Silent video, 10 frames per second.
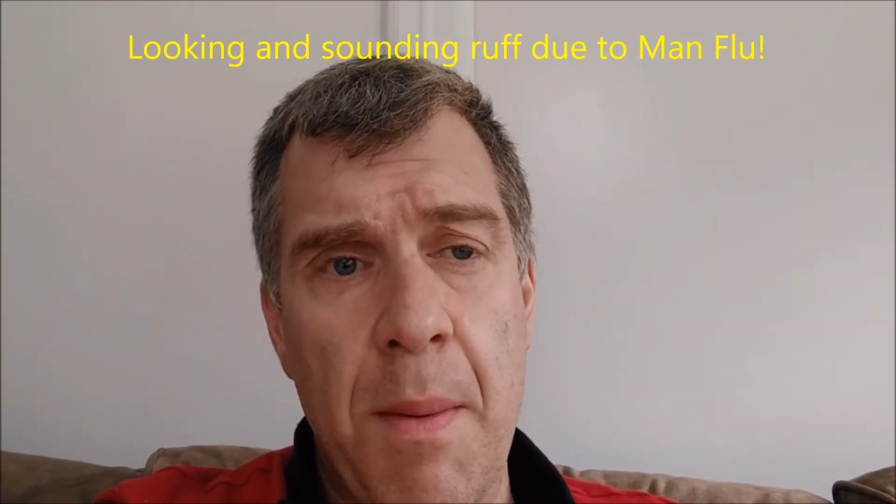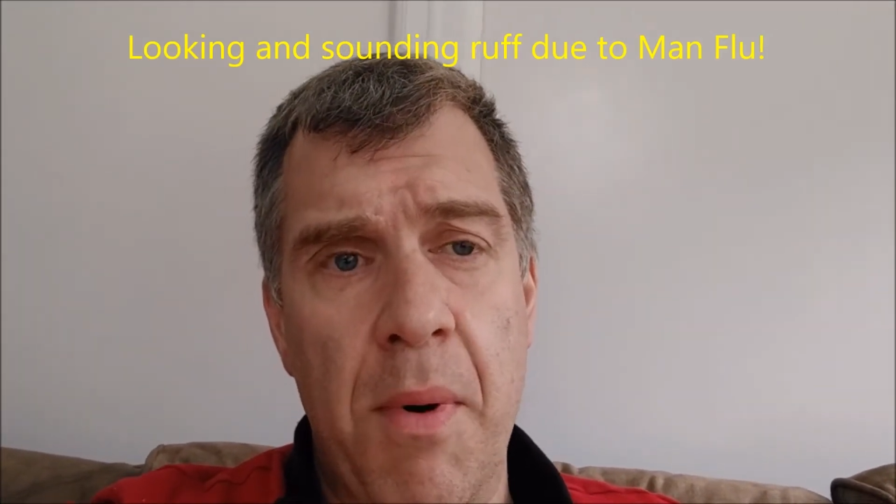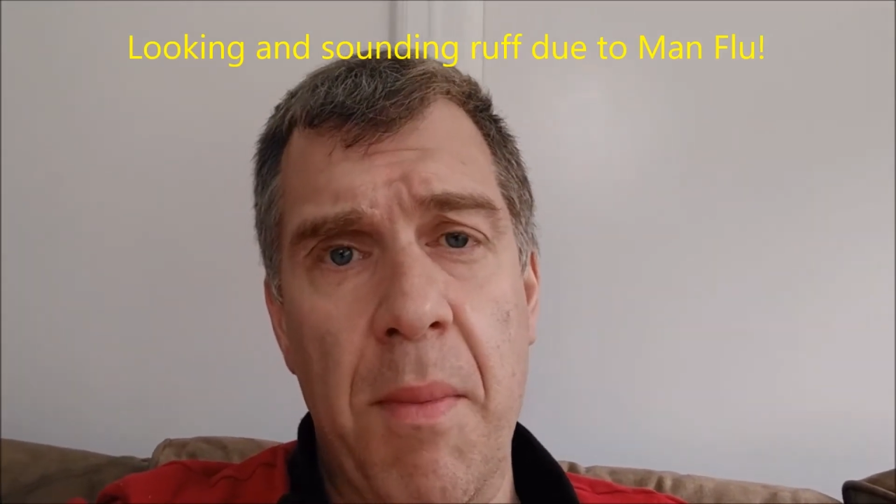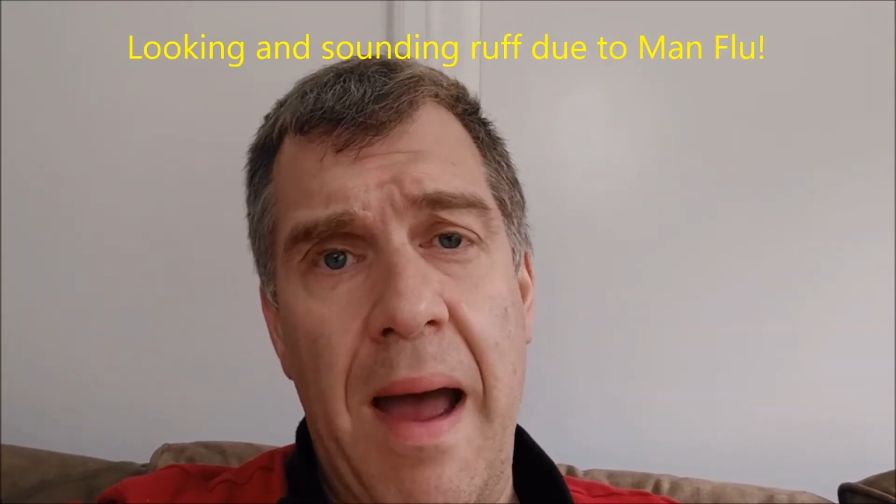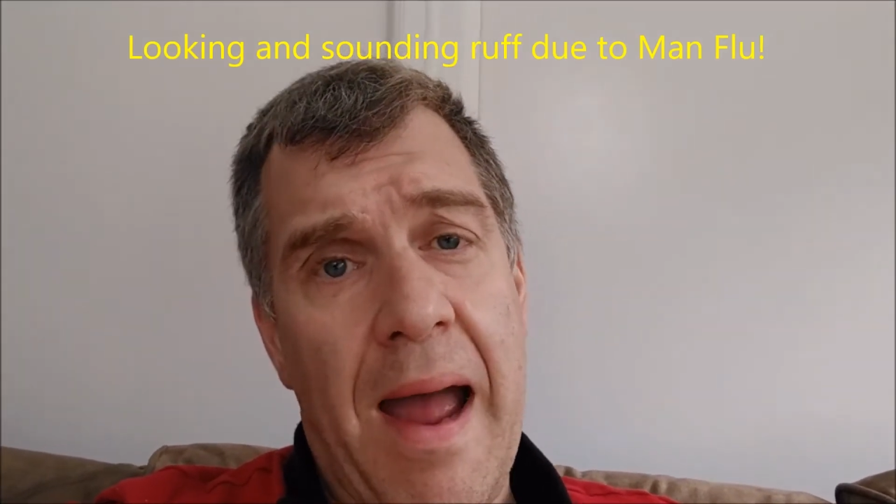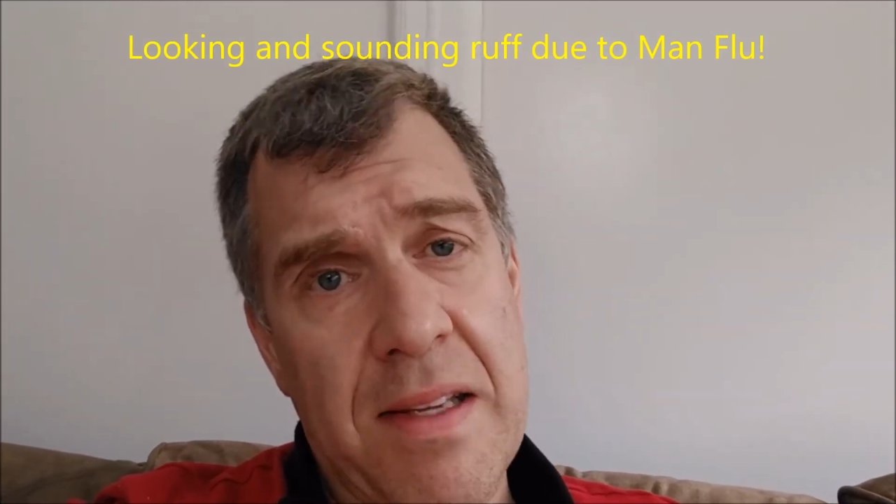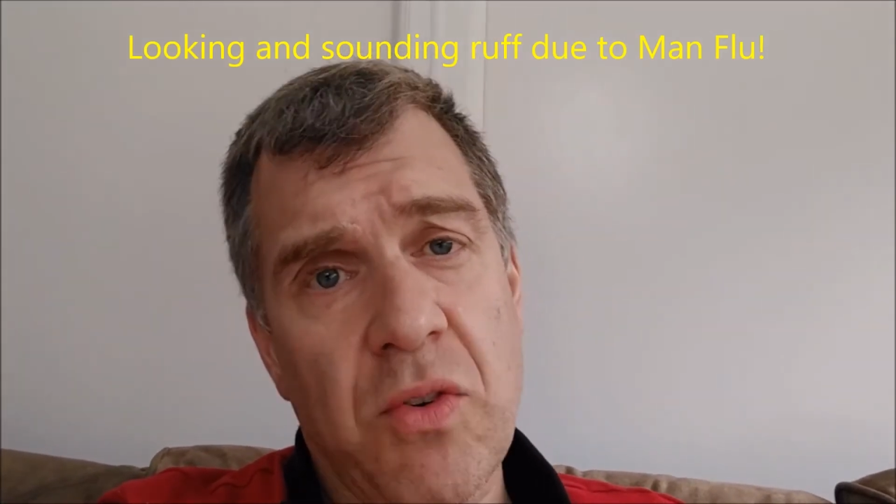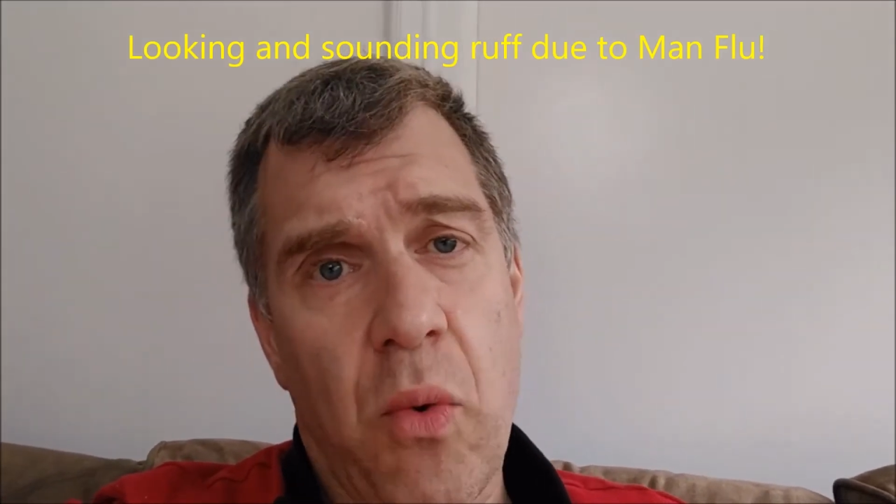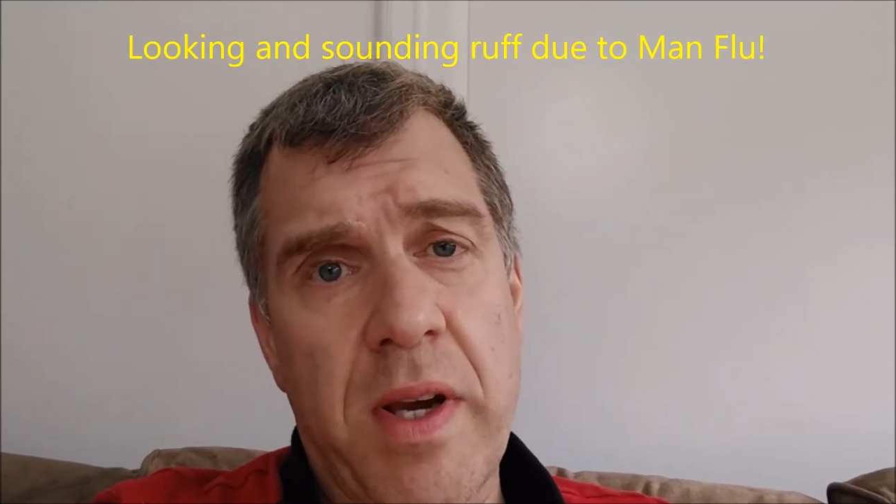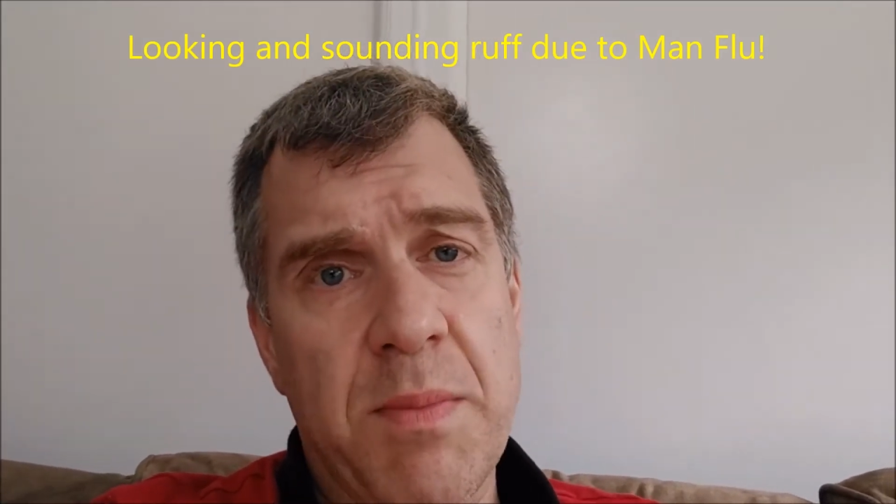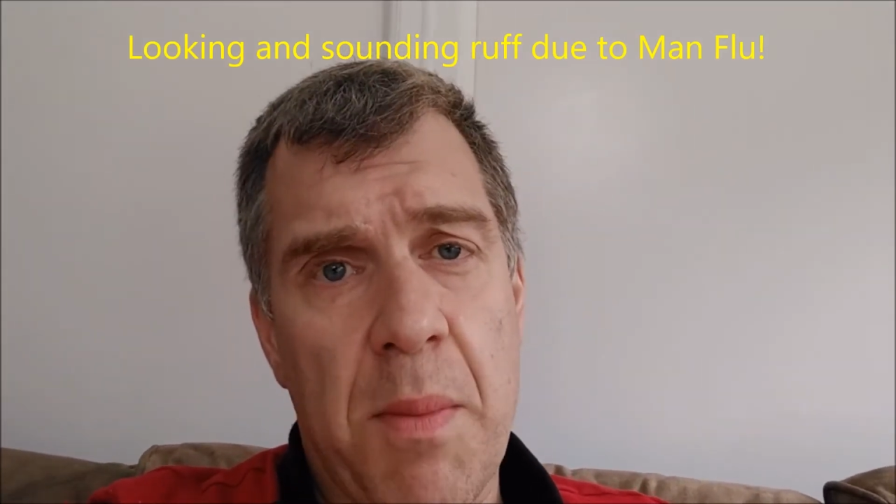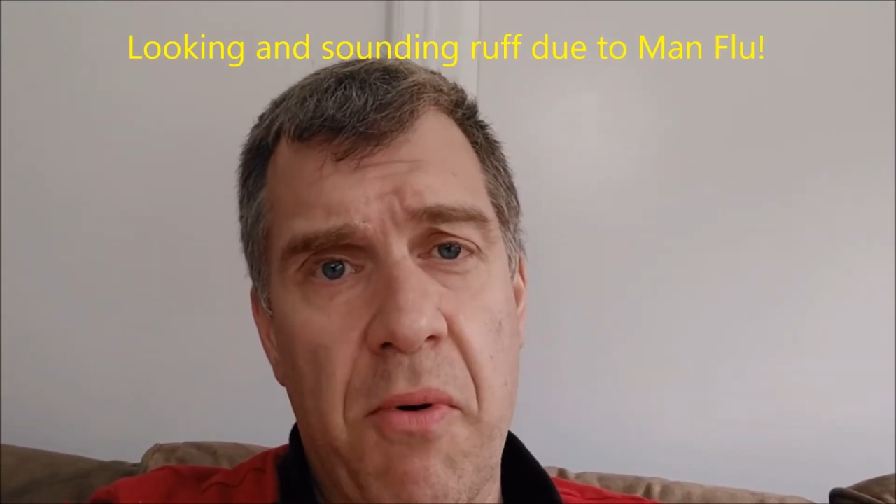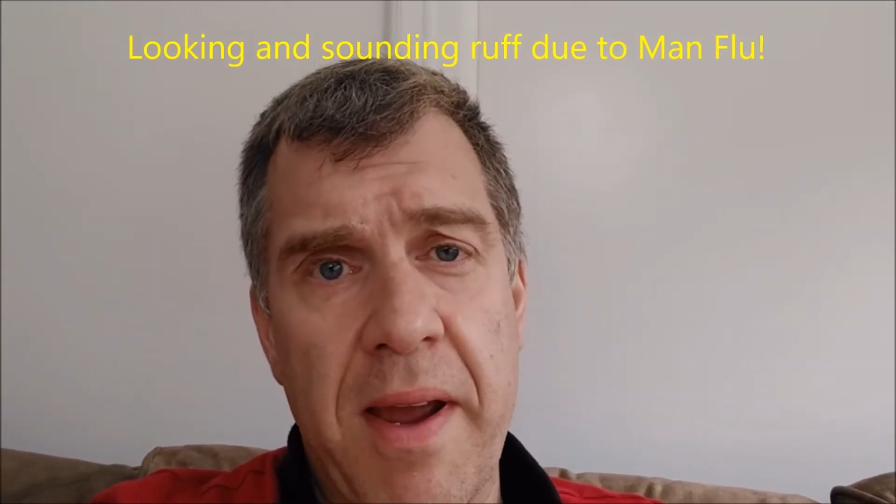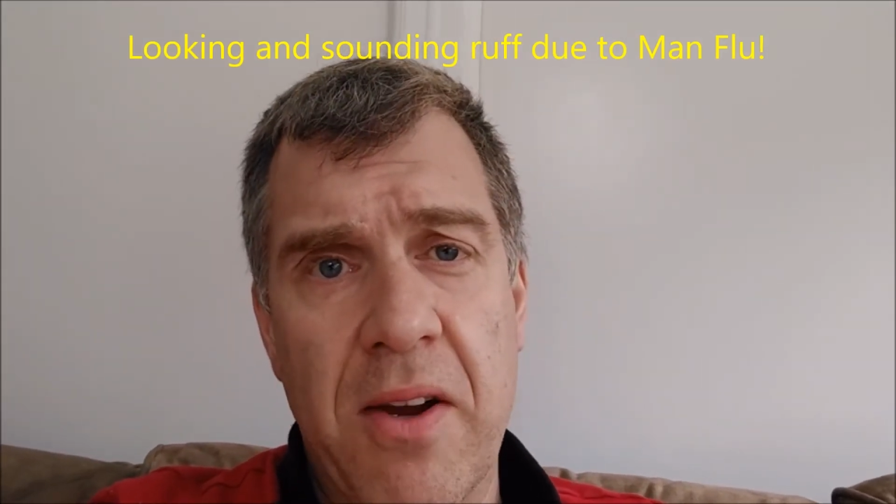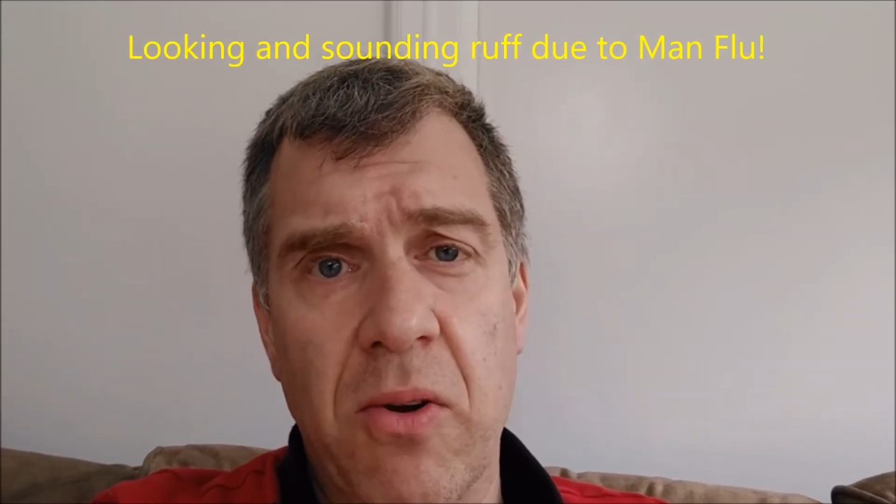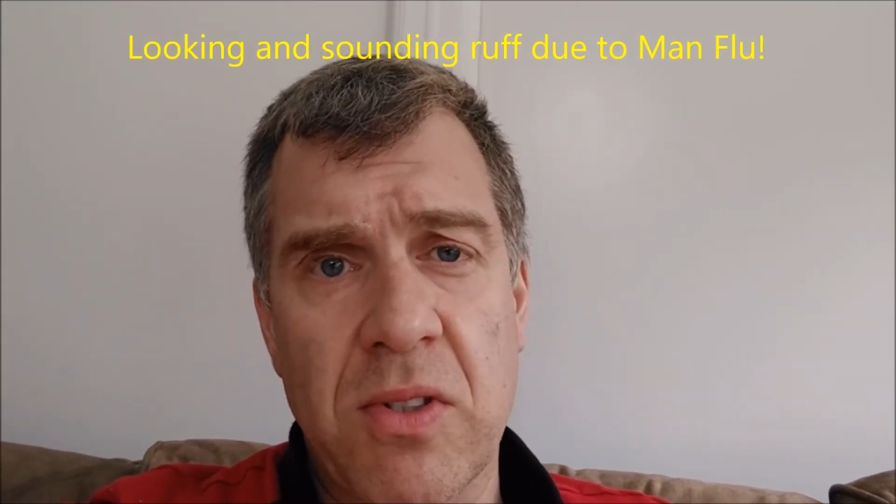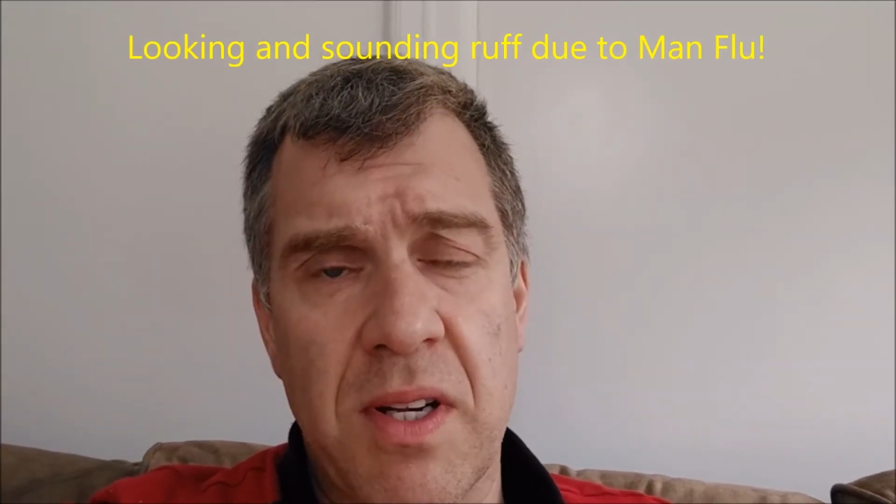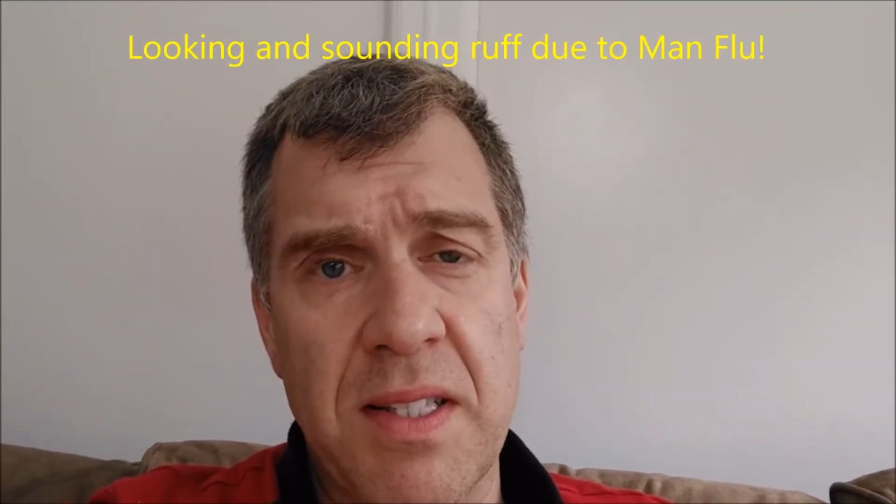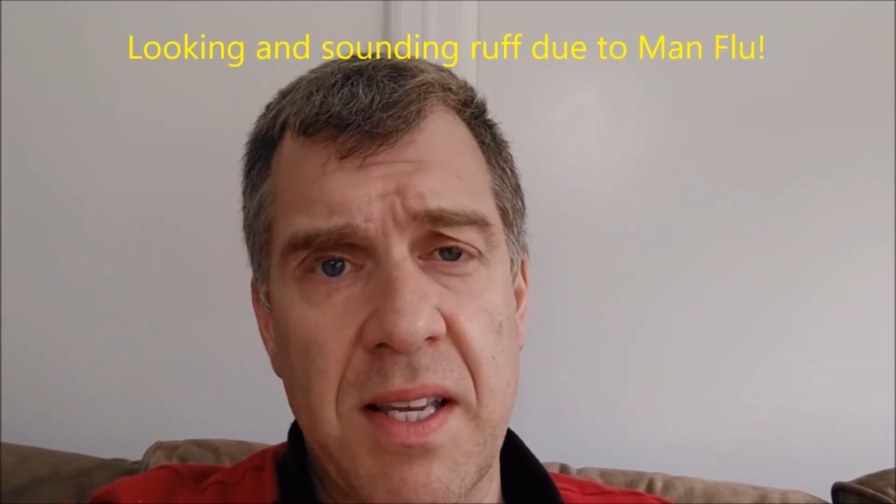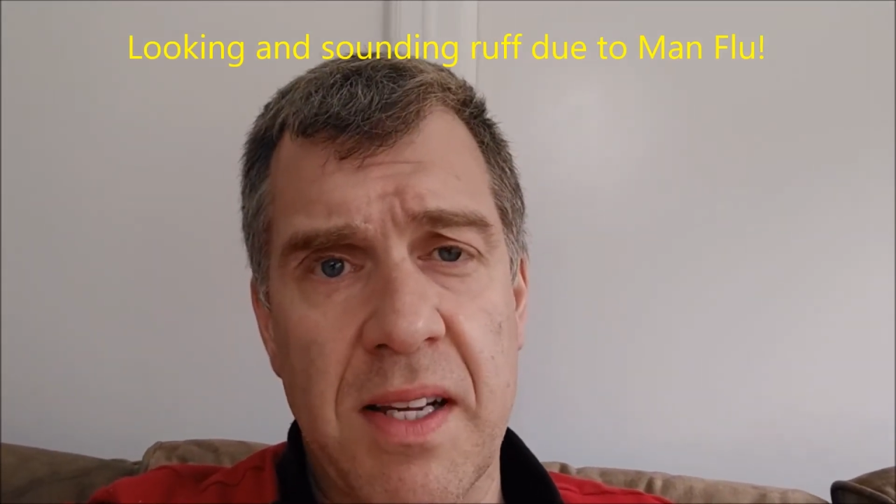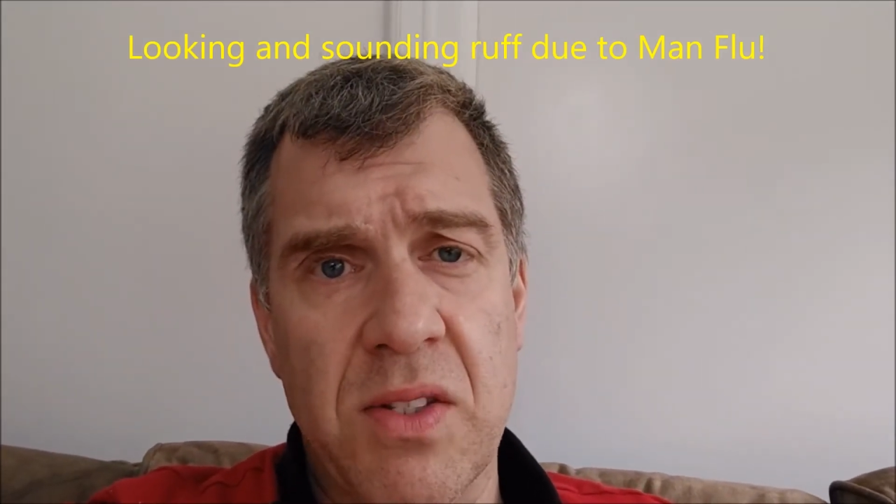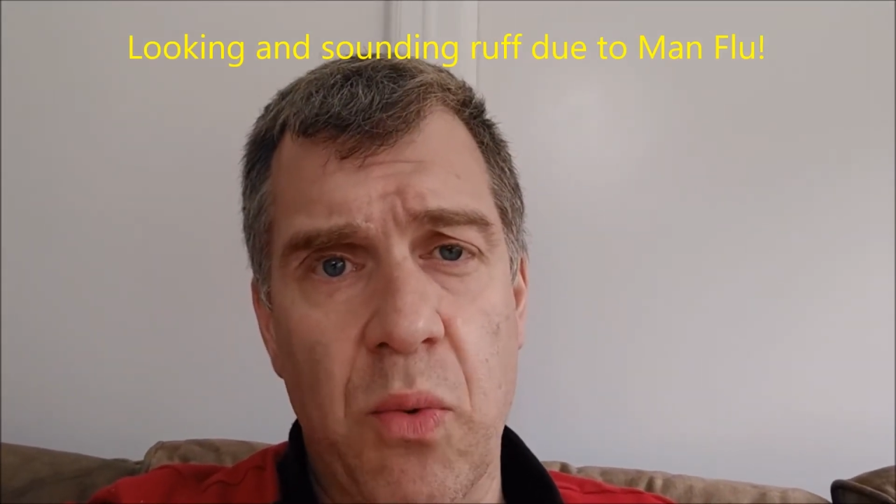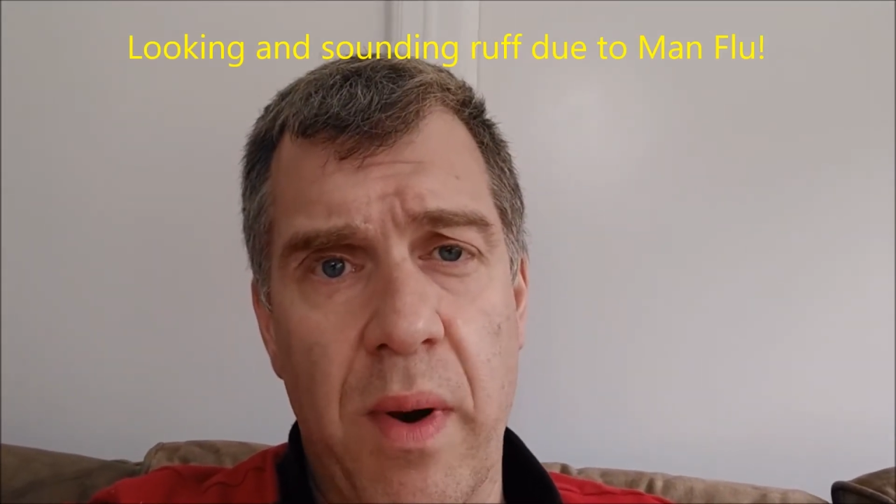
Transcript: but as always my brain constantly ticks